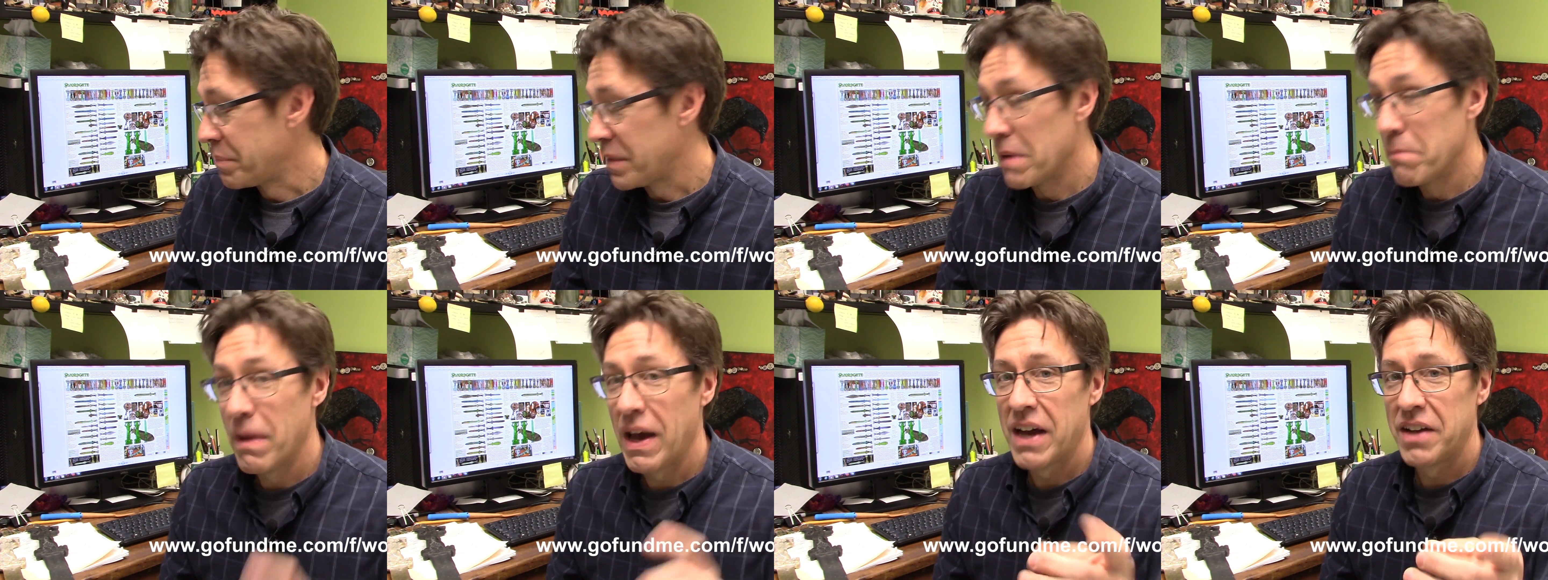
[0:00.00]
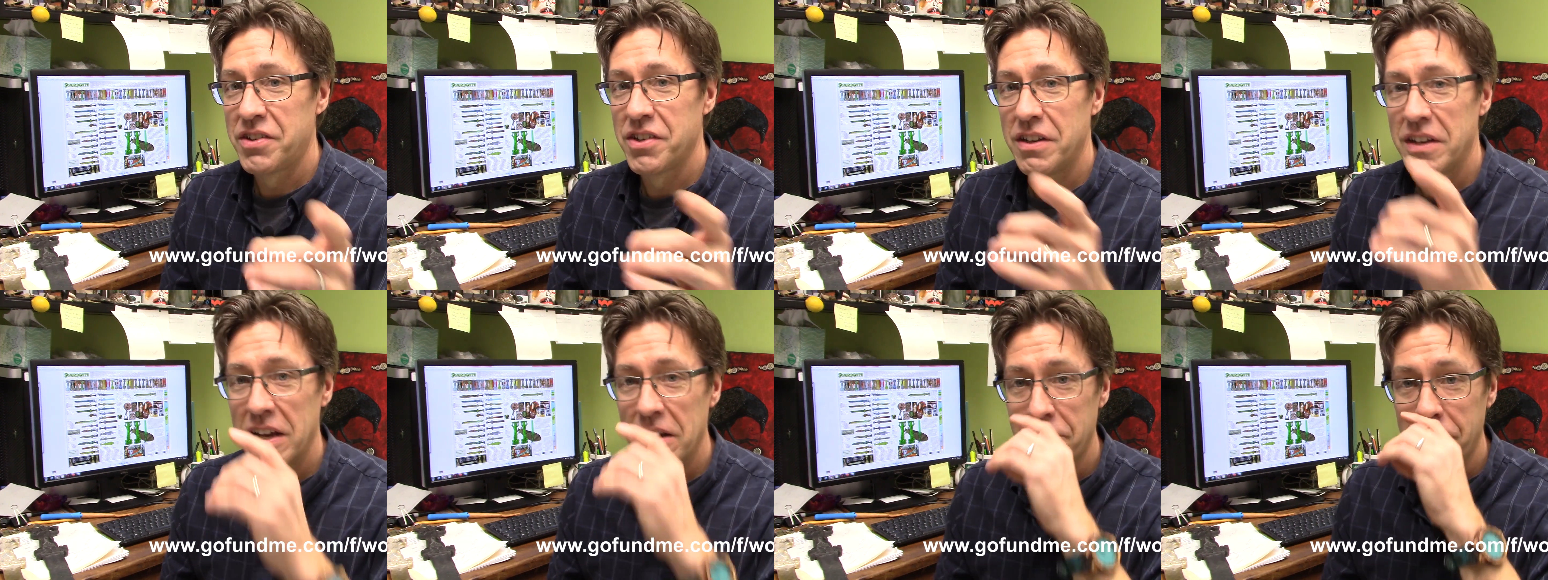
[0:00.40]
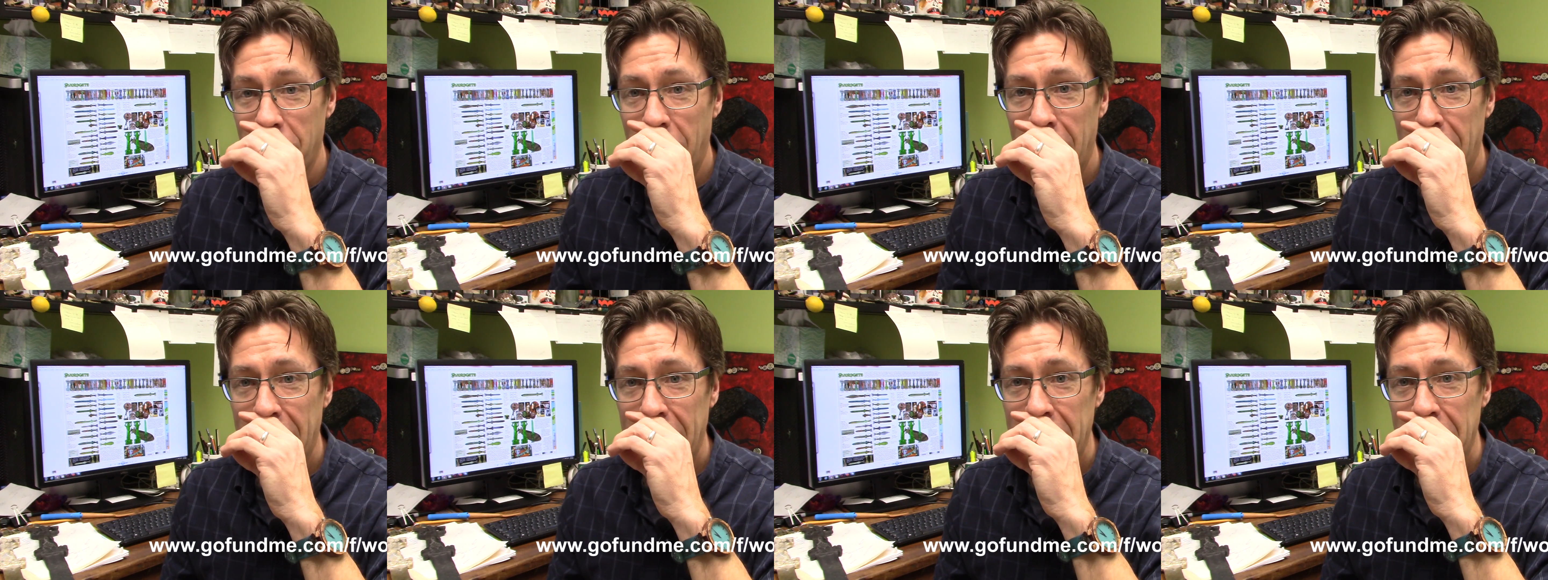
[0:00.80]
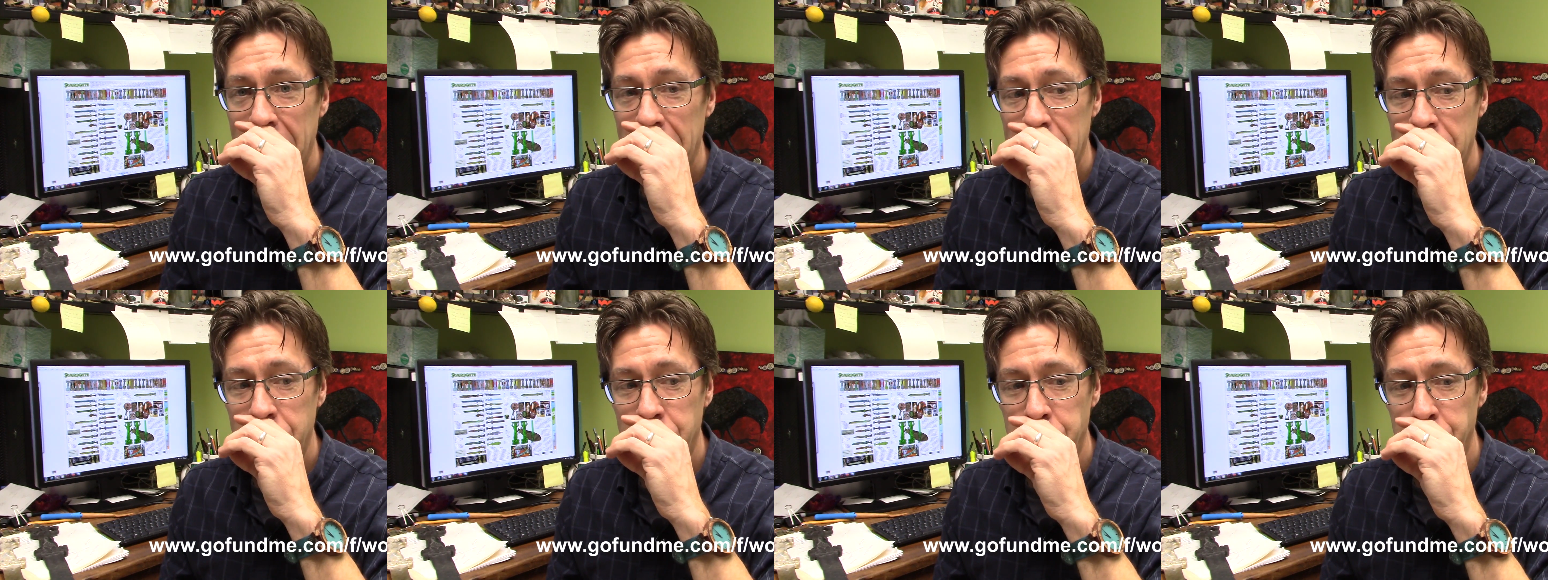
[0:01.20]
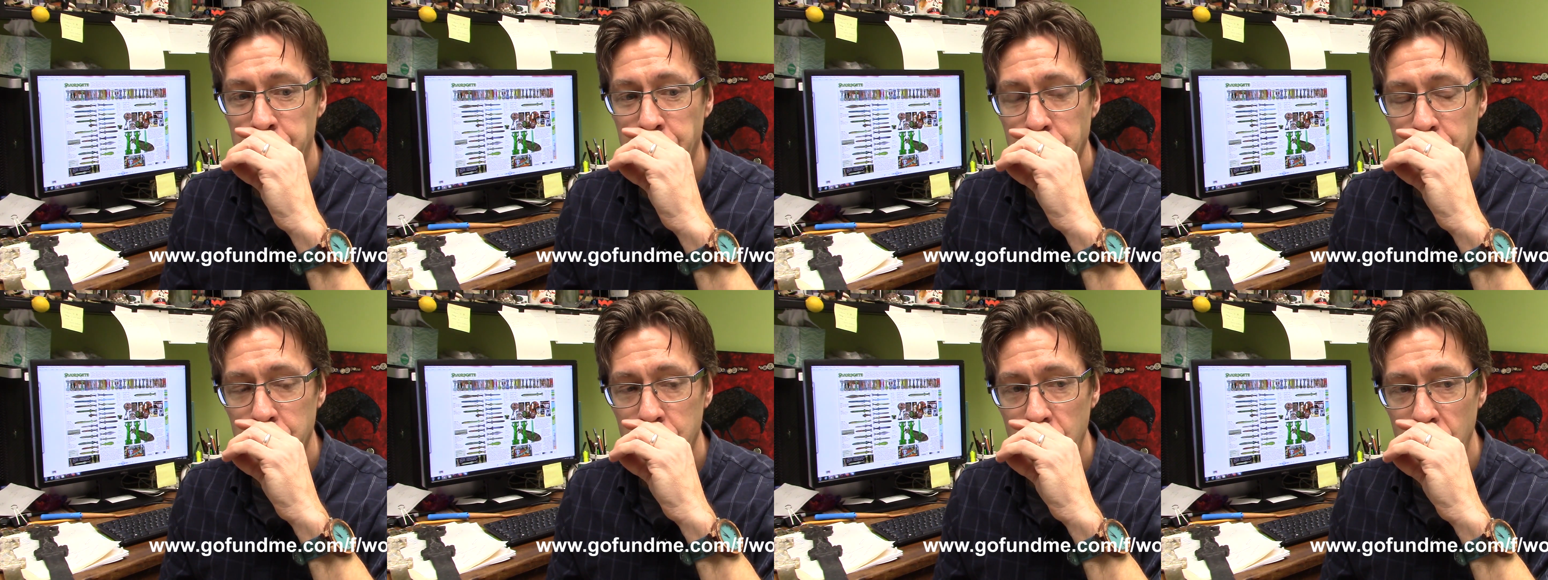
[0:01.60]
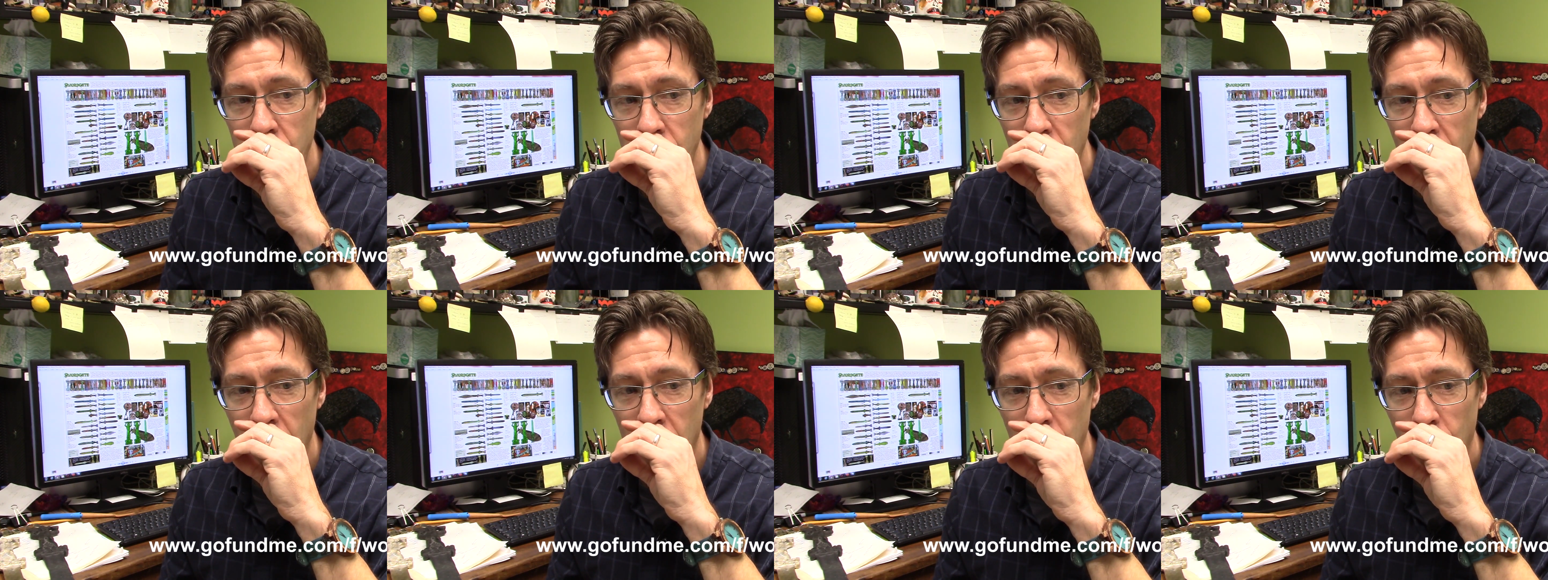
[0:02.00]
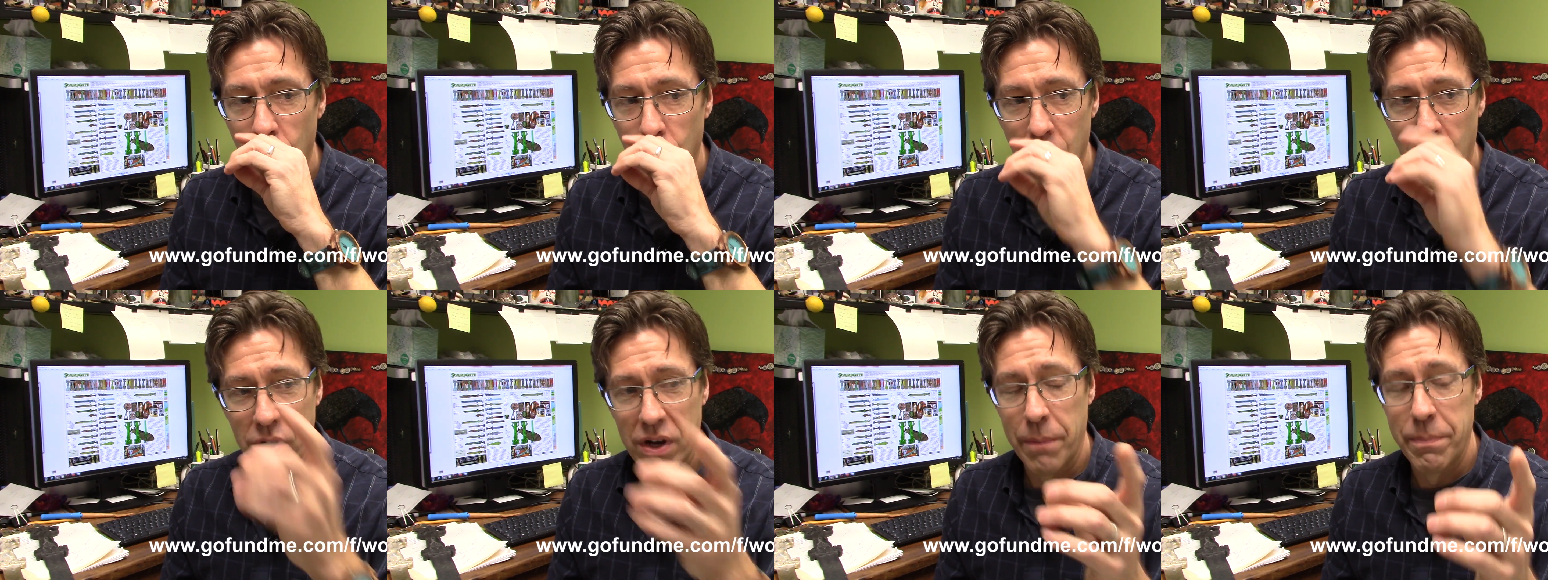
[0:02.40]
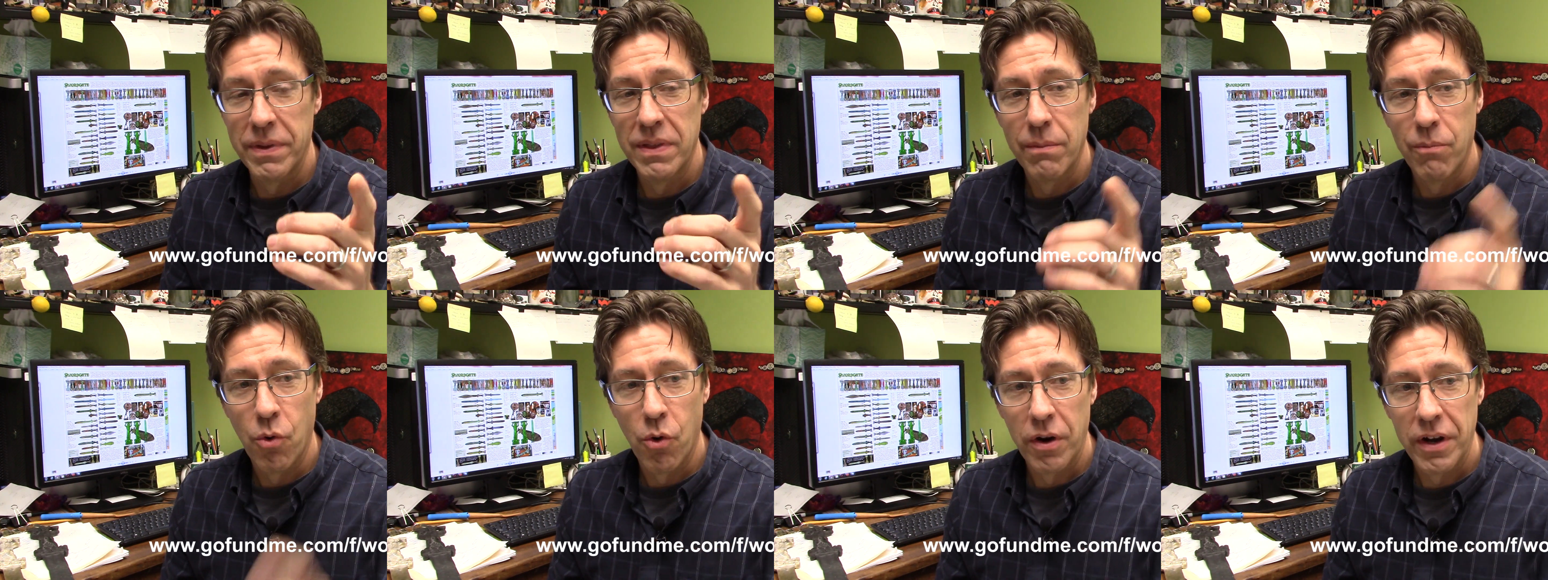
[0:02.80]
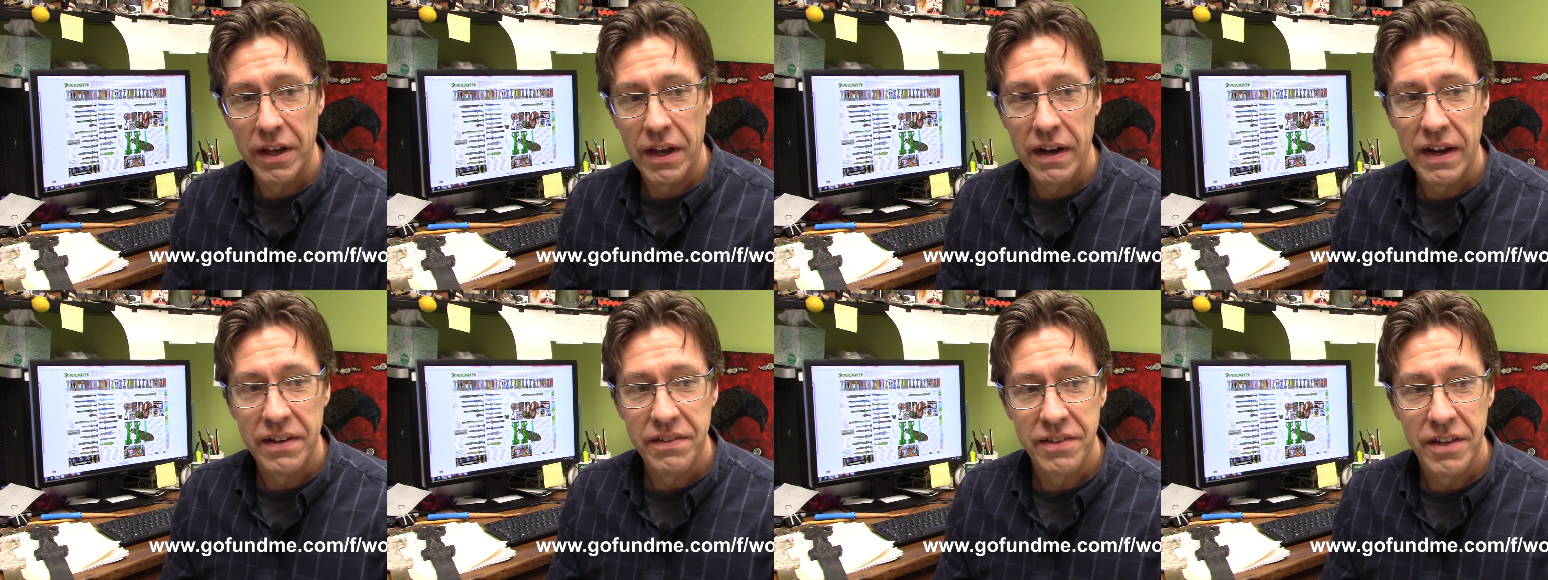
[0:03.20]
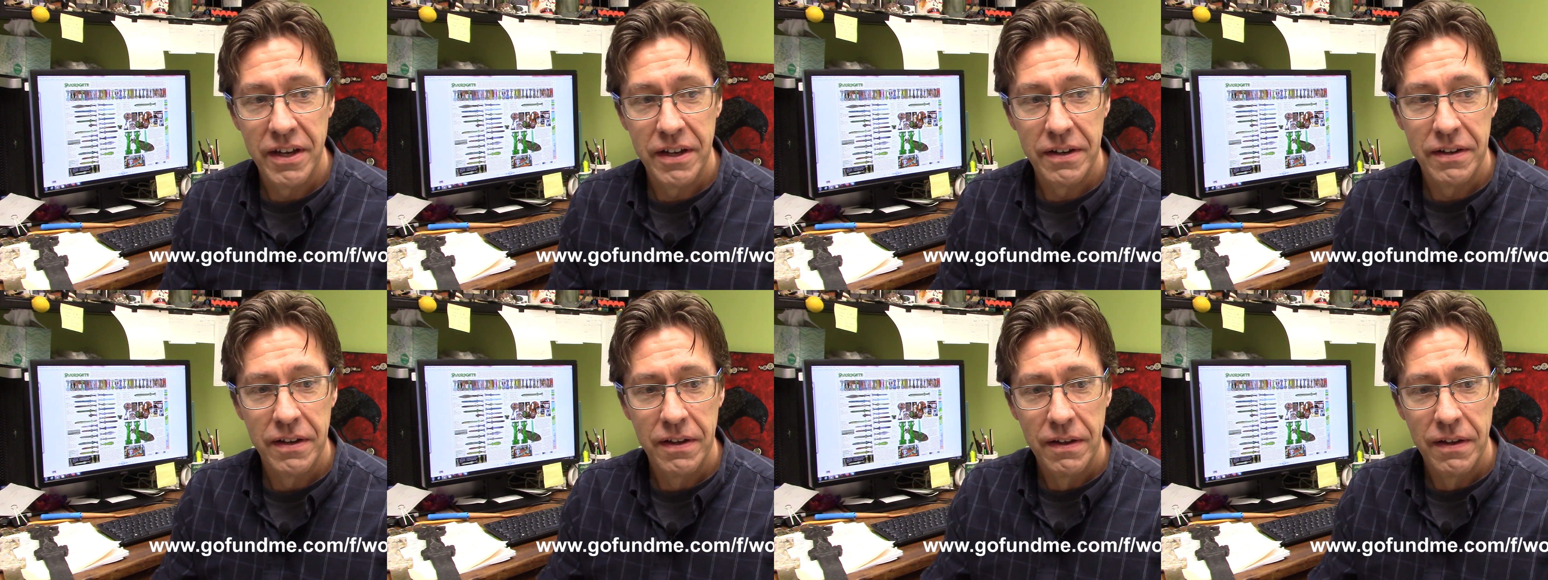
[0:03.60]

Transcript: Imagine if I woke up in the morning and I said,